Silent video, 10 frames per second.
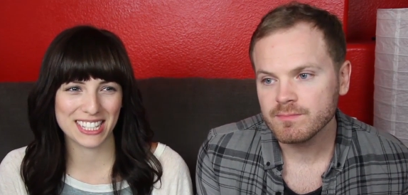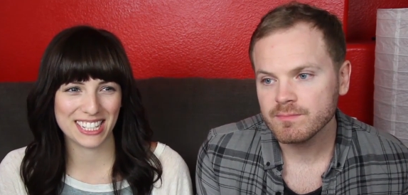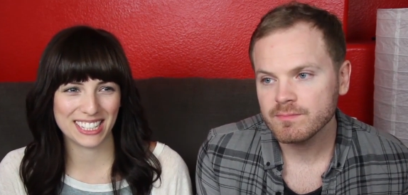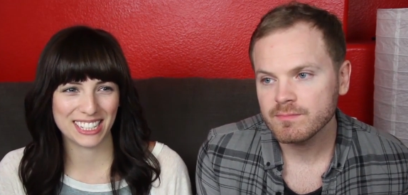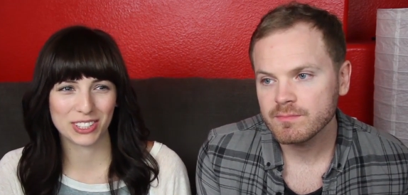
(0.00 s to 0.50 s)

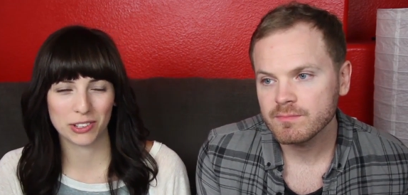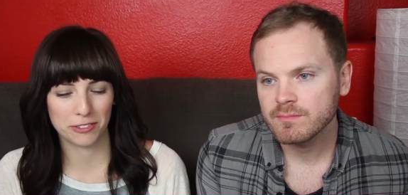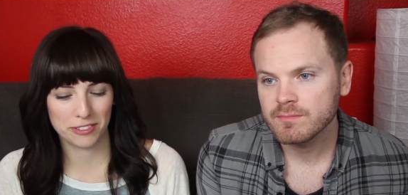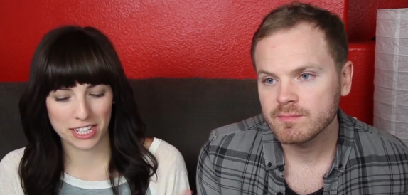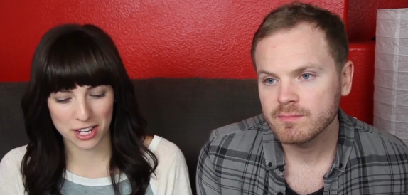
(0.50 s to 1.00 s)
Speaker 1: the
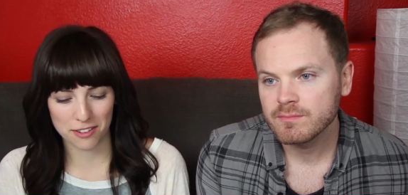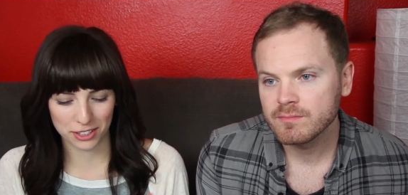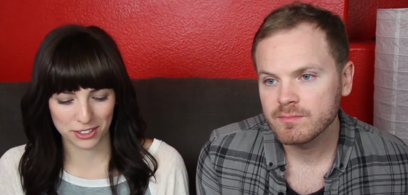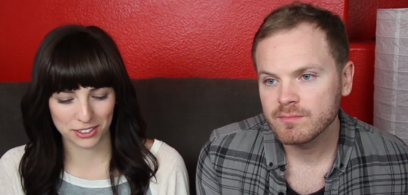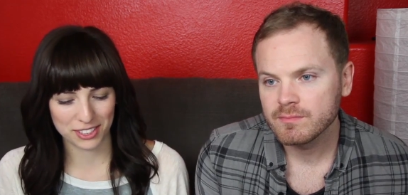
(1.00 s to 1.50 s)
equivalent of a
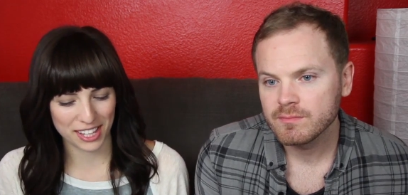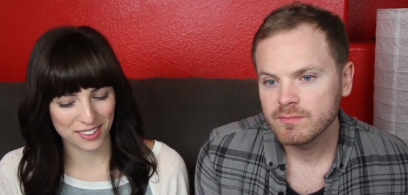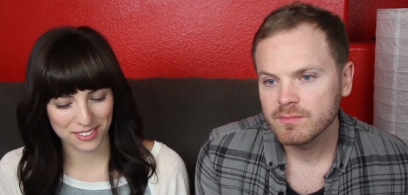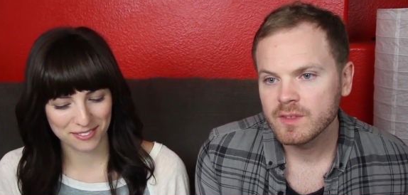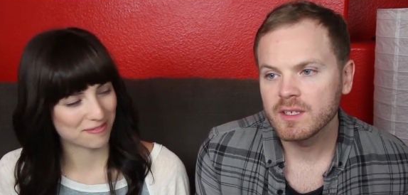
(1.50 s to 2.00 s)
Girl
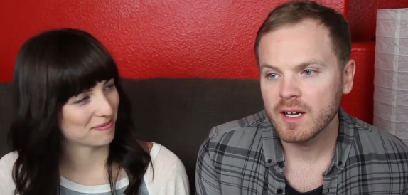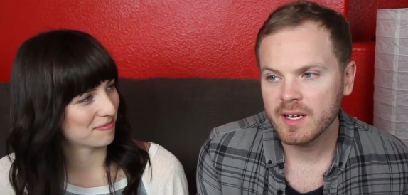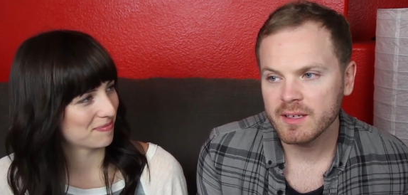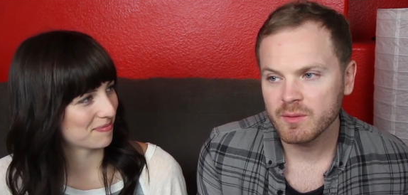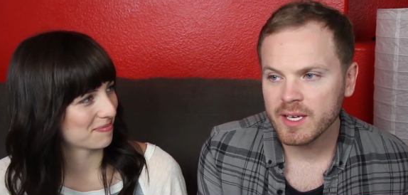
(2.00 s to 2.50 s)
Scout.
Speaker 2: Got
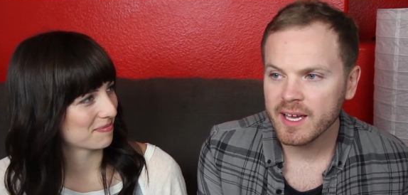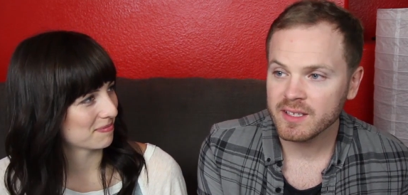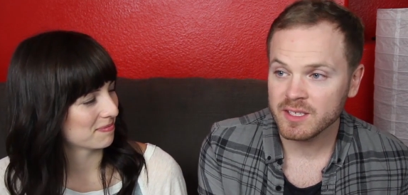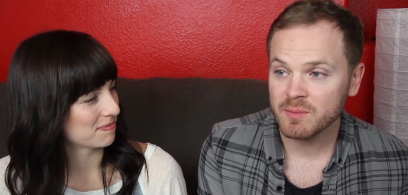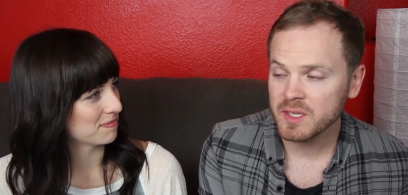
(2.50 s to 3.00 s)
it. We had
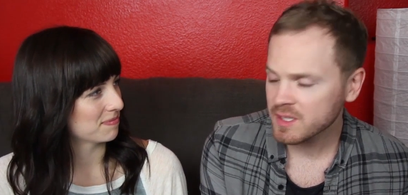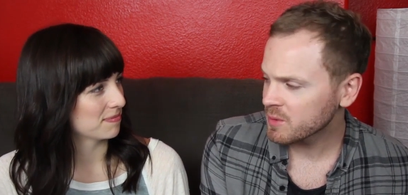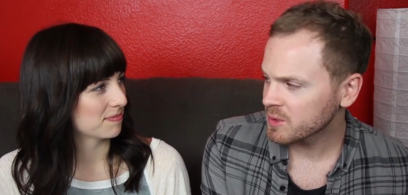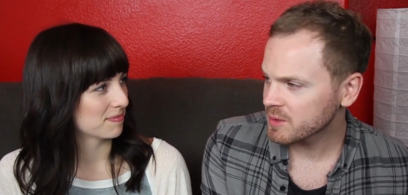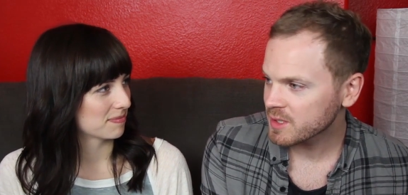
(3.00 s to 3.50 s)
something
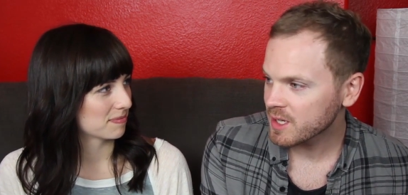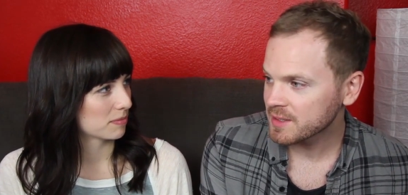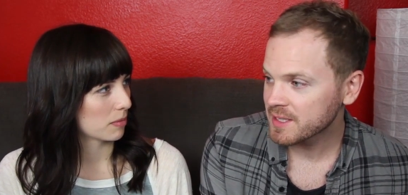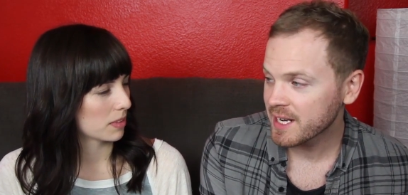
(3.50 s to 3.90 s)
similar. It was called